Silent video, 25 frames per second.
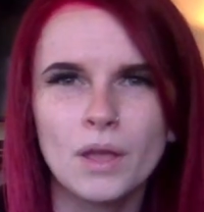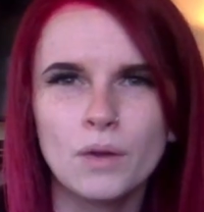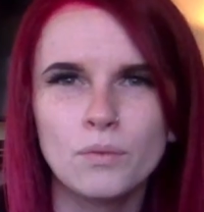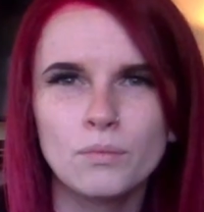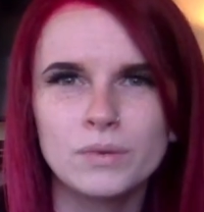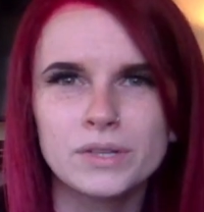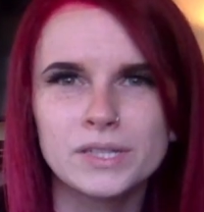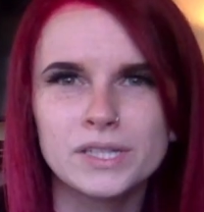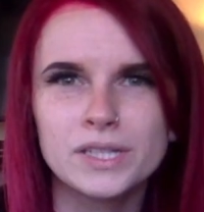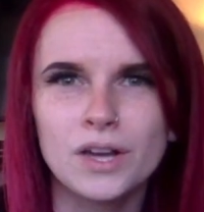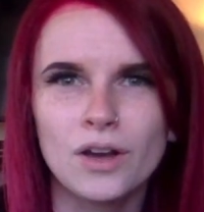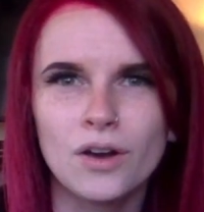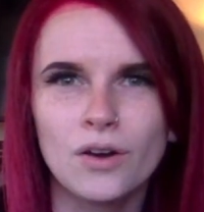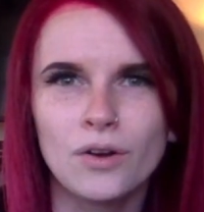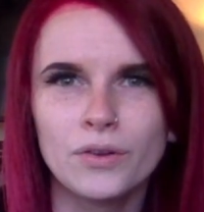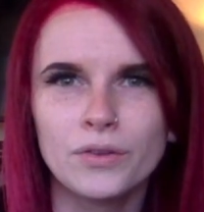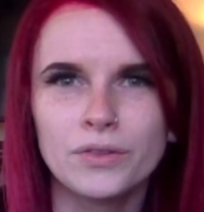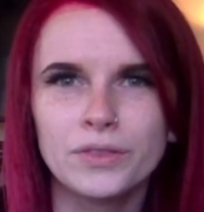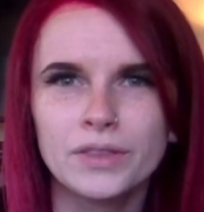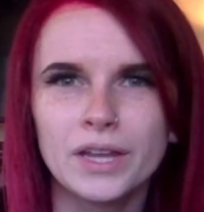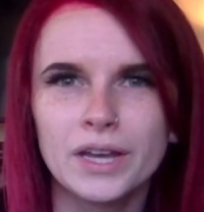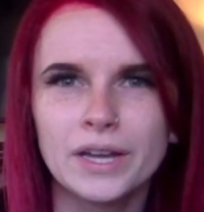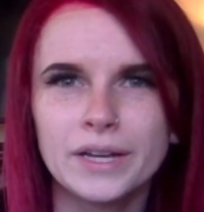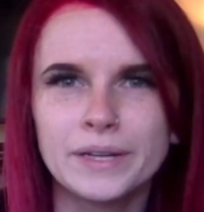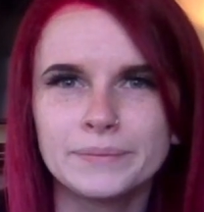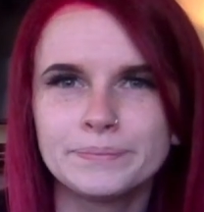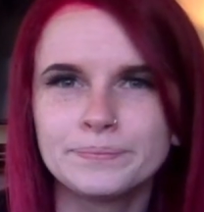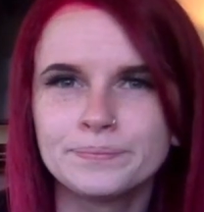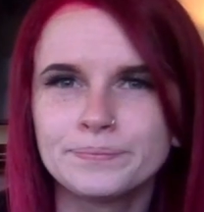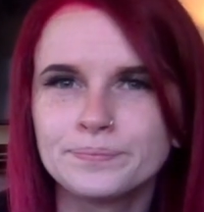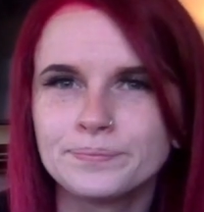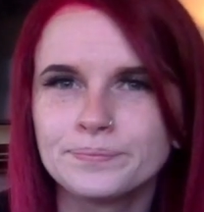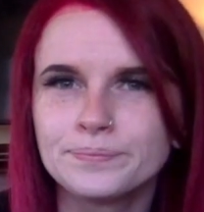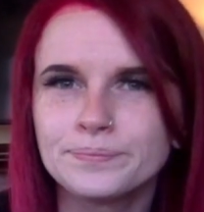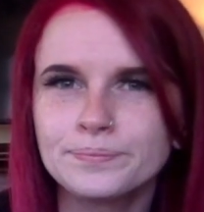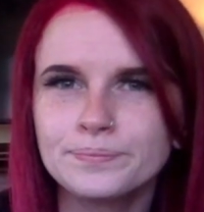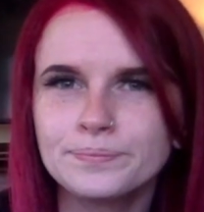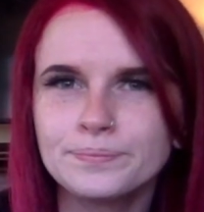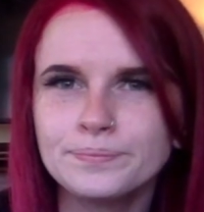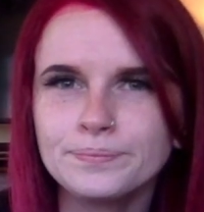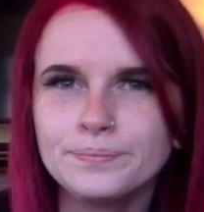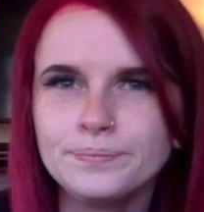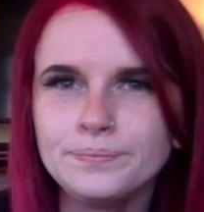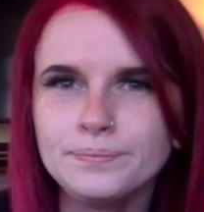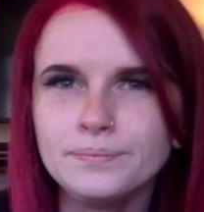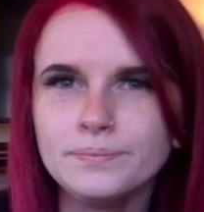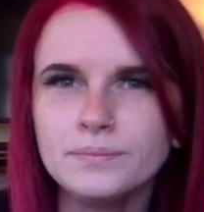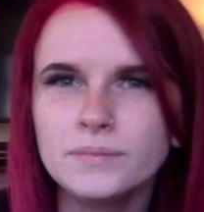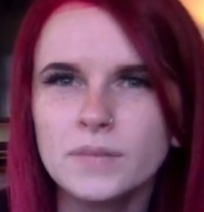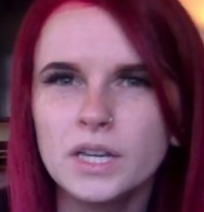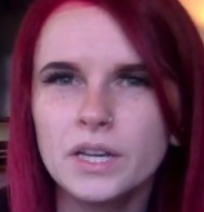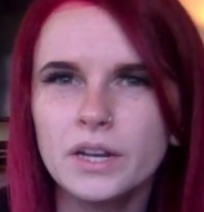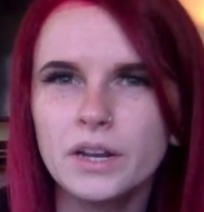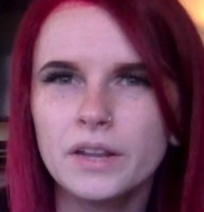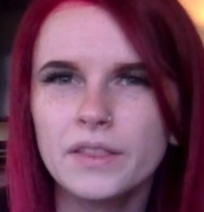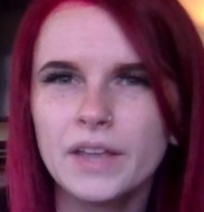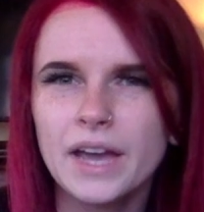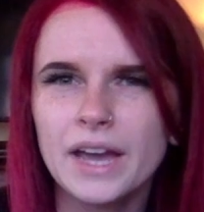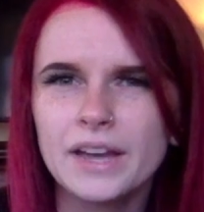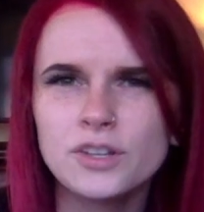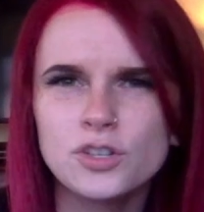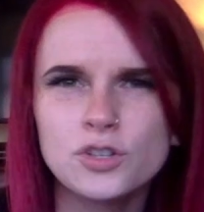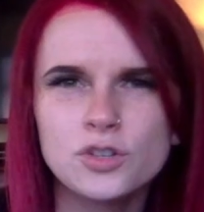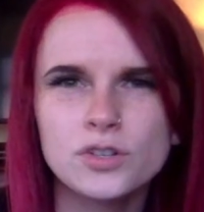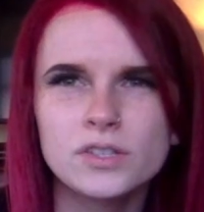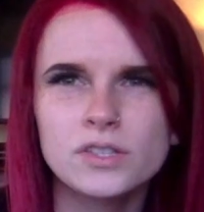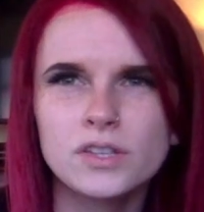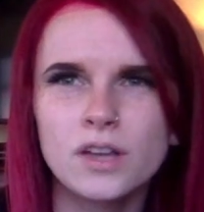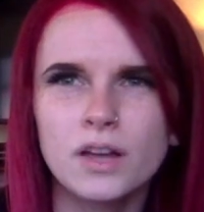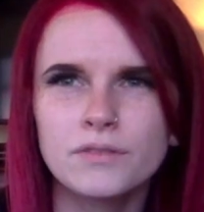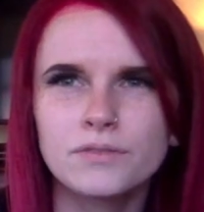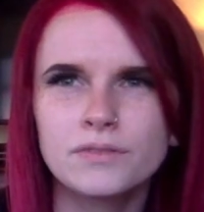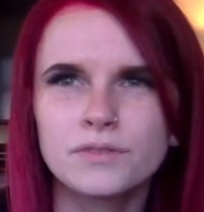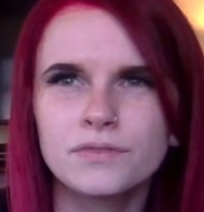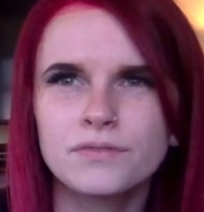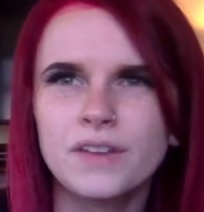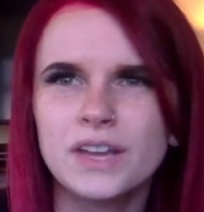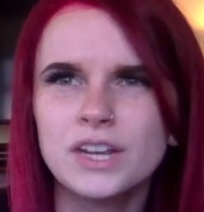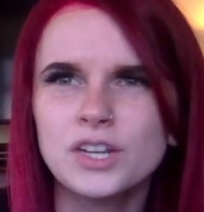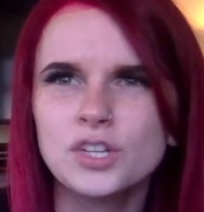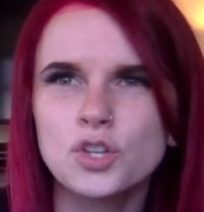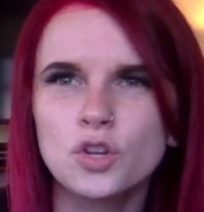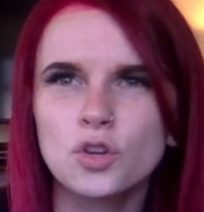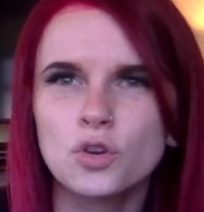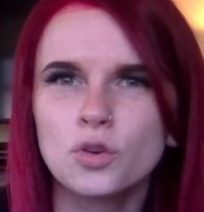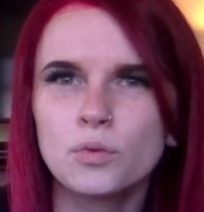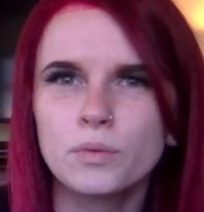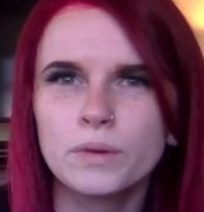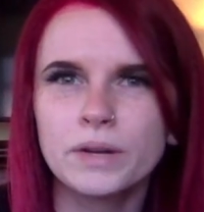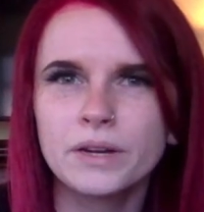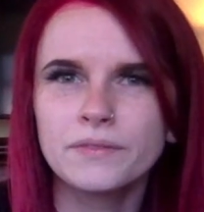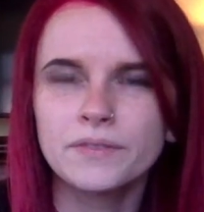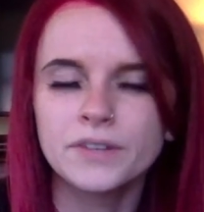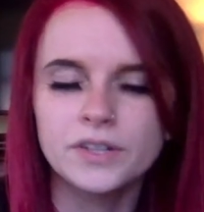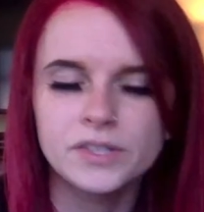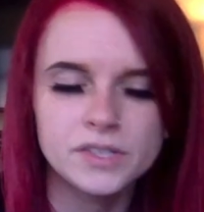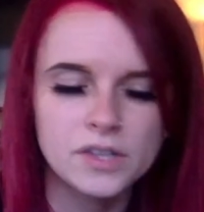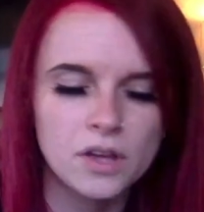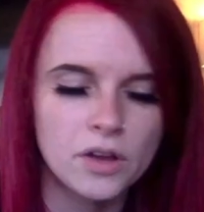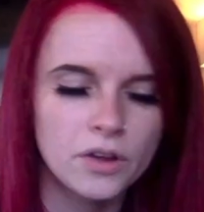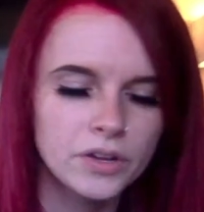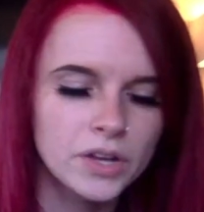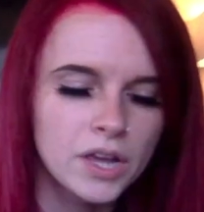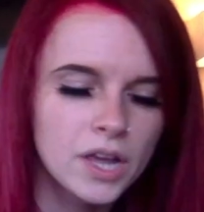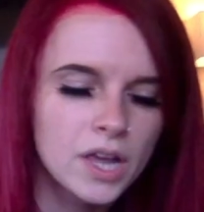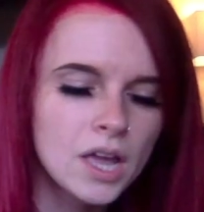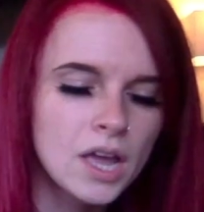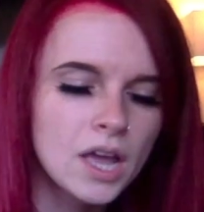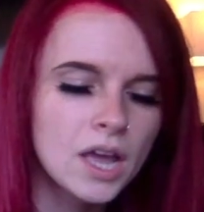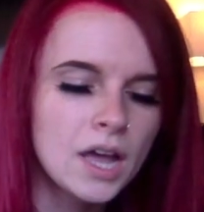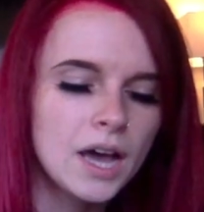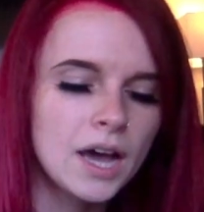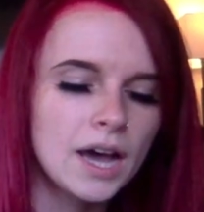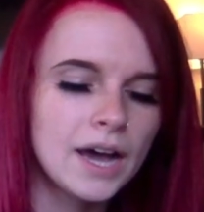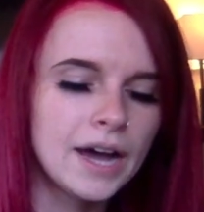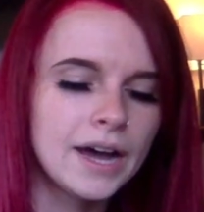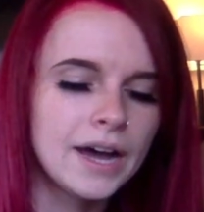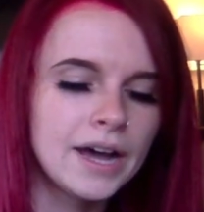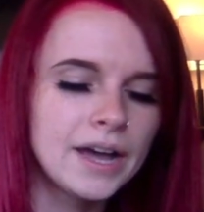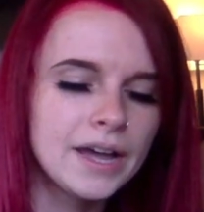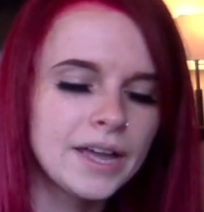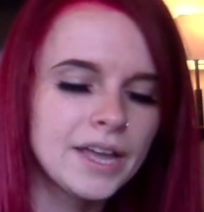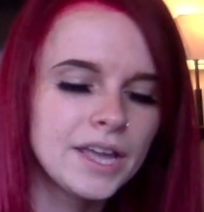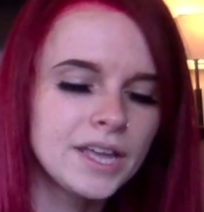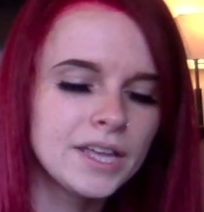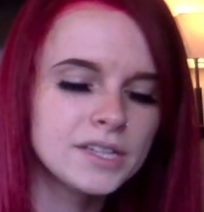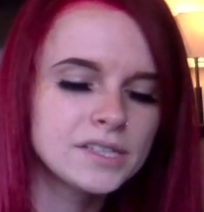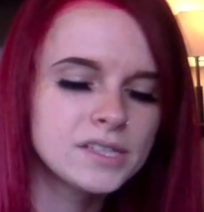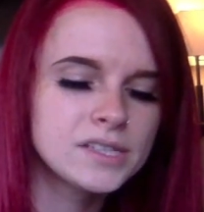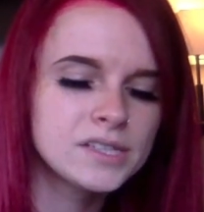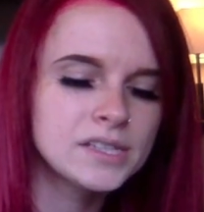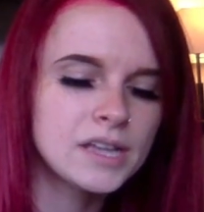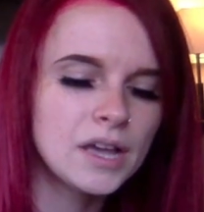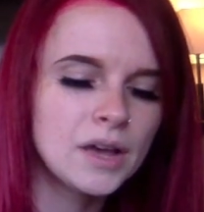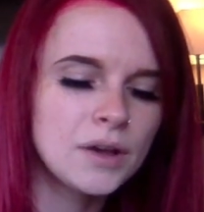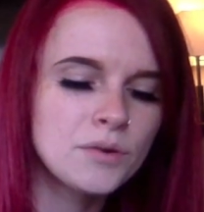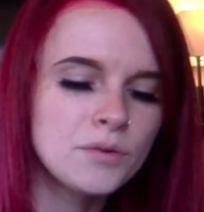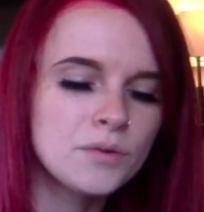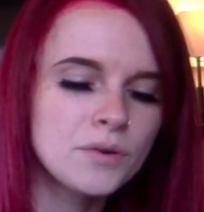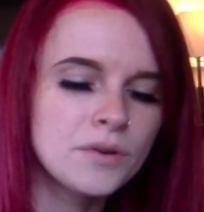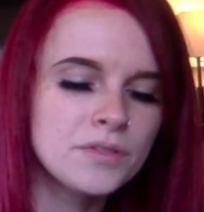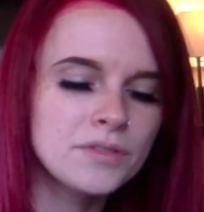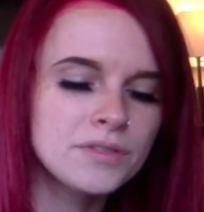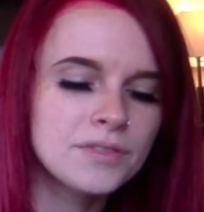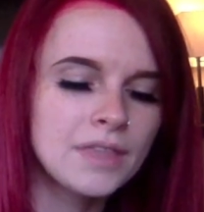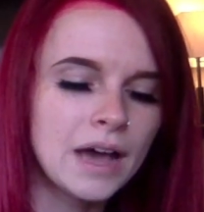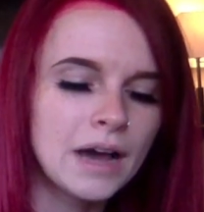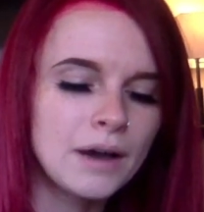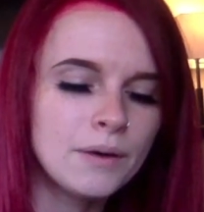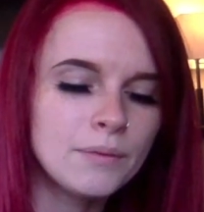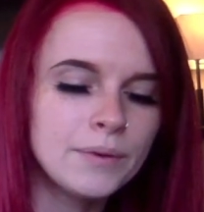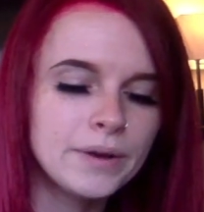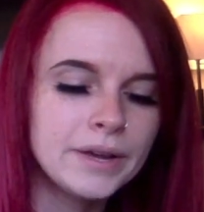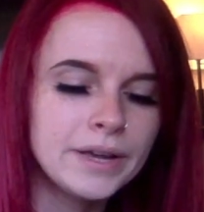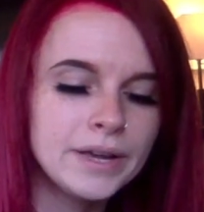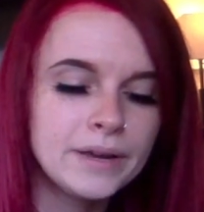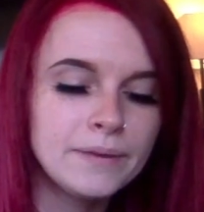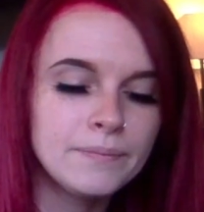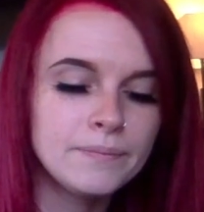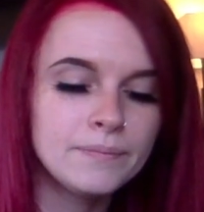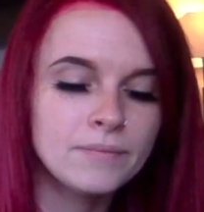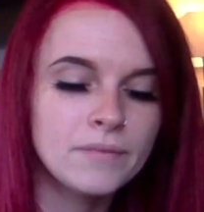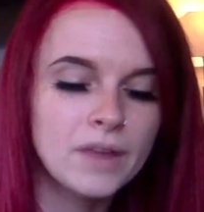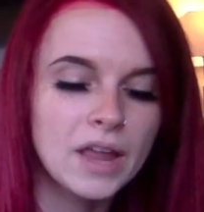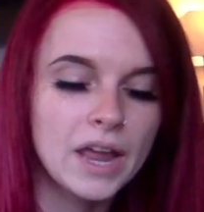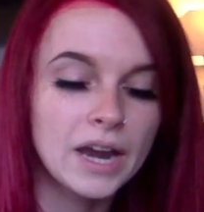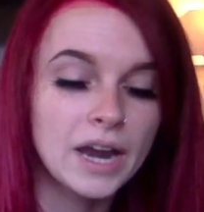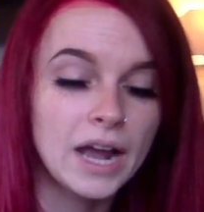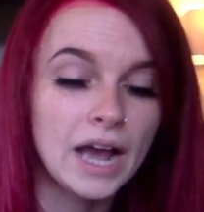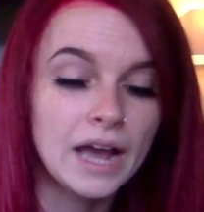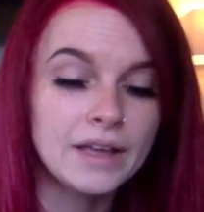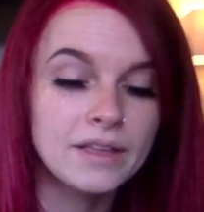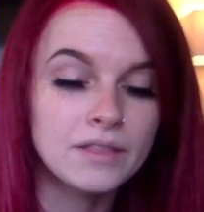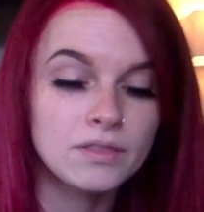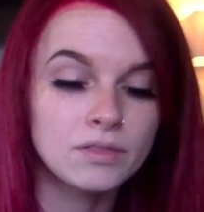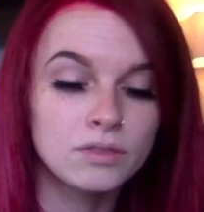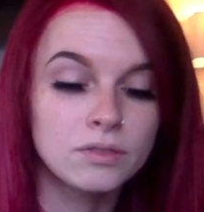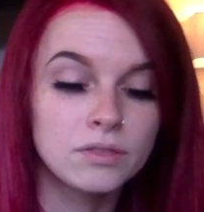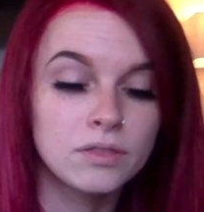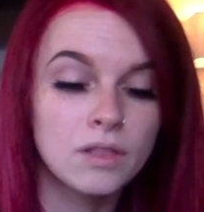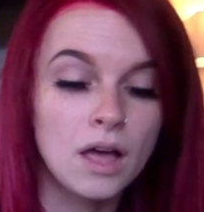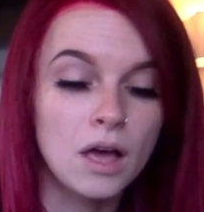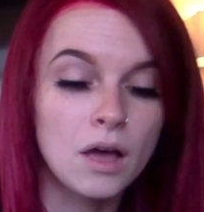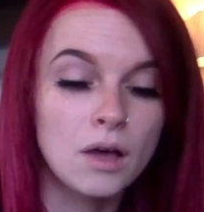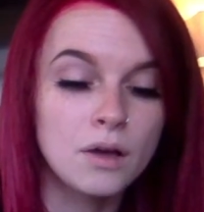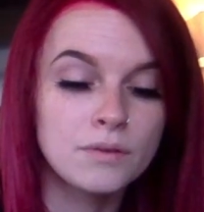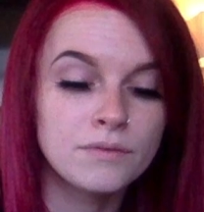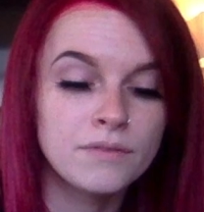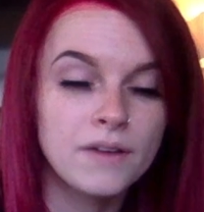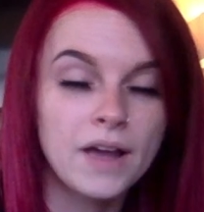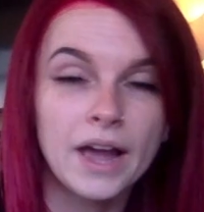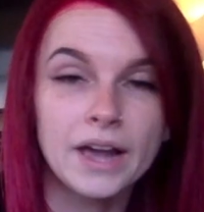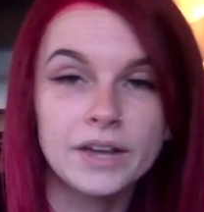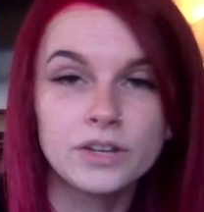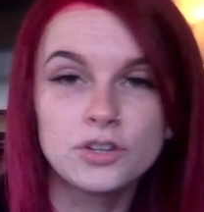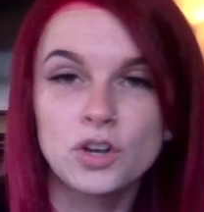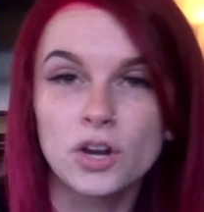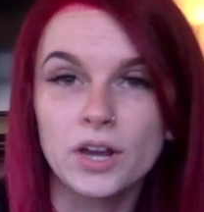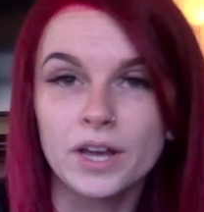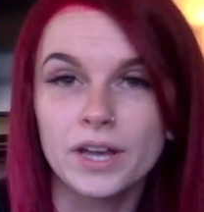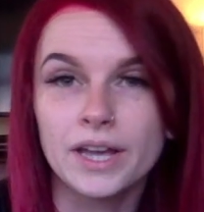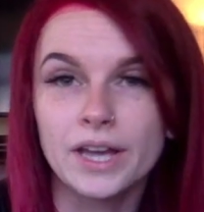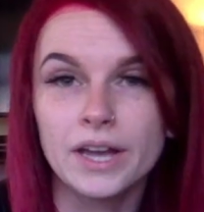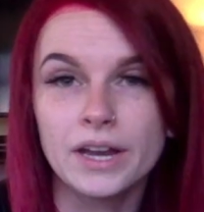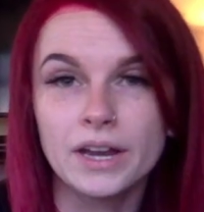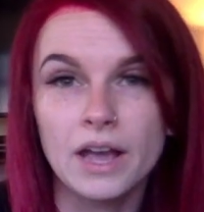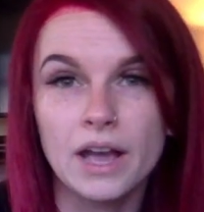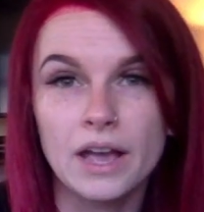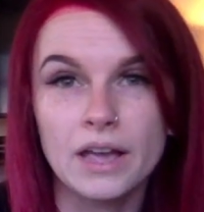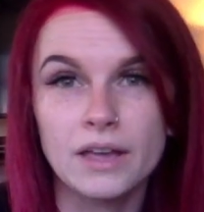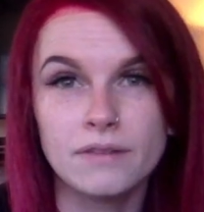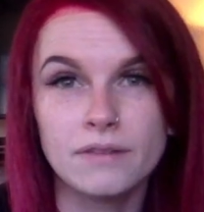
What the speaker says: what's it called? The Extra Soft Facial, whatever it's called. So that one, and I love Hydra, and